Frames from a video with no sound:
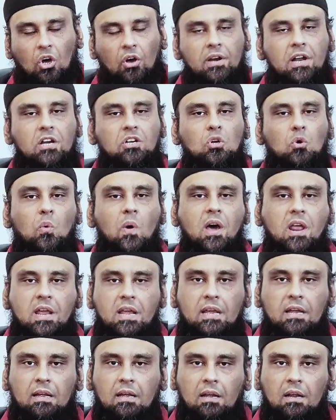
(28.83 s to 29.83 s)
Don't need to
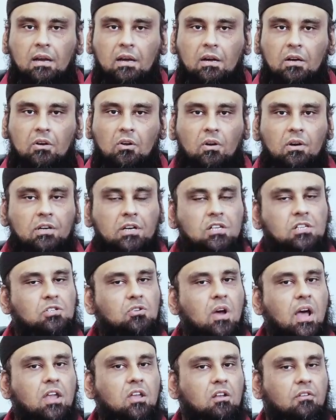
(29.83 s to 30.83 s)
worry. Don't
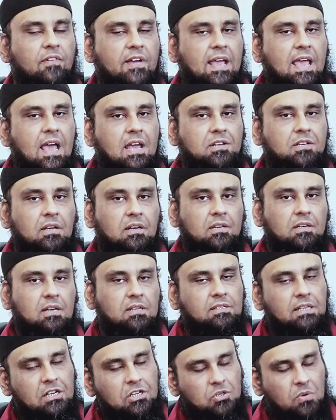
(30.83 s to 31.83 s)
destroy your vacation.
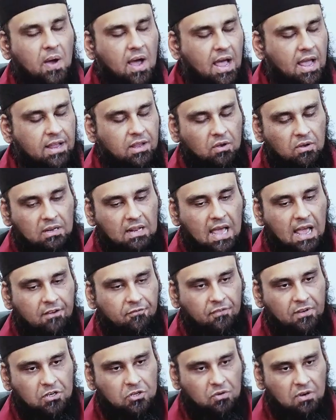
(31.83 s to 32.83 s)
Just enjoy your
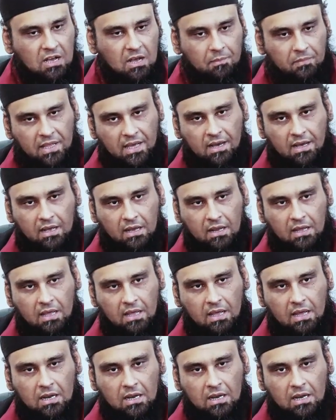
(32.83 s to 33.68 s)
life when you come there.